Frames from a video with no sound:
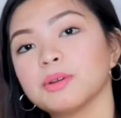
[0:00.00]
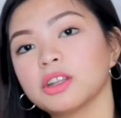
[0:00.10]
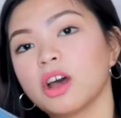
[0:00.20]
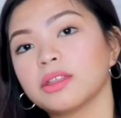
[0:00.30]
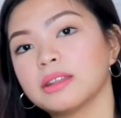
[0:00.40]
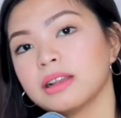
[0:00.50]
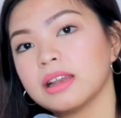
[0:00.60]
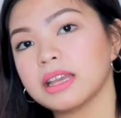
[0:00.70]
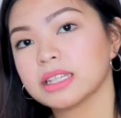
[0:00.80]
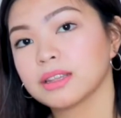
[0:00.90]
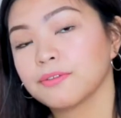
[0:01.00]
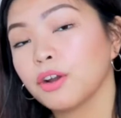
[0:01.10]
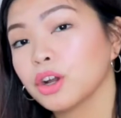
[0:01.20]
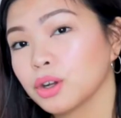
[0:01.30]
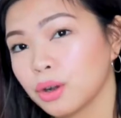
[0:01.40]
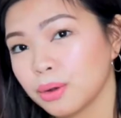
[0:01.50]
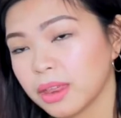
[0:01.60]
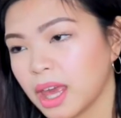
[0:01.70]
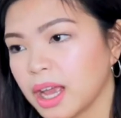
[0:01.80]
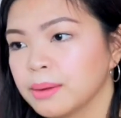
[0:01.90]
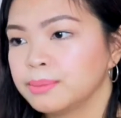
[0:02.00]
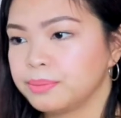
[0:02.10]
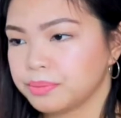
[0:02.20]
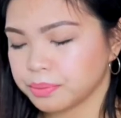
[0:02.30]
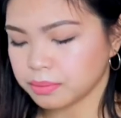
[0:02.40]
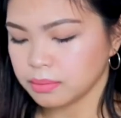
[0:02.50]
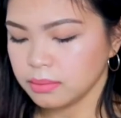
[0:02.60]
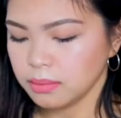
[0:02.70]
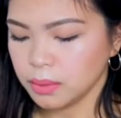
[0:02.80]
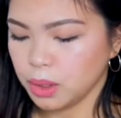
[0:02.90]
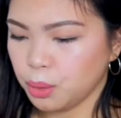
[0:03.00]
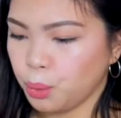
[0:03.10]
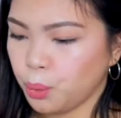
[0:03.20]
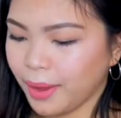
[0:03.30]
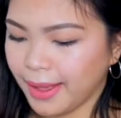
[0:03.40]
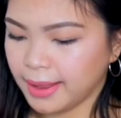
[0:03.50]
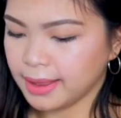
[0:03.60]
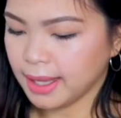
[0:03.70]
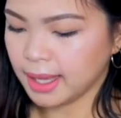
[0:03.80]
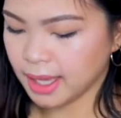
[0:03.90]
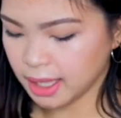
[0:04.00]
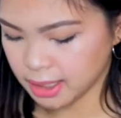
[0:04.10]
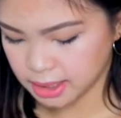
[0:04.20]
but not the least, for clothing, Well,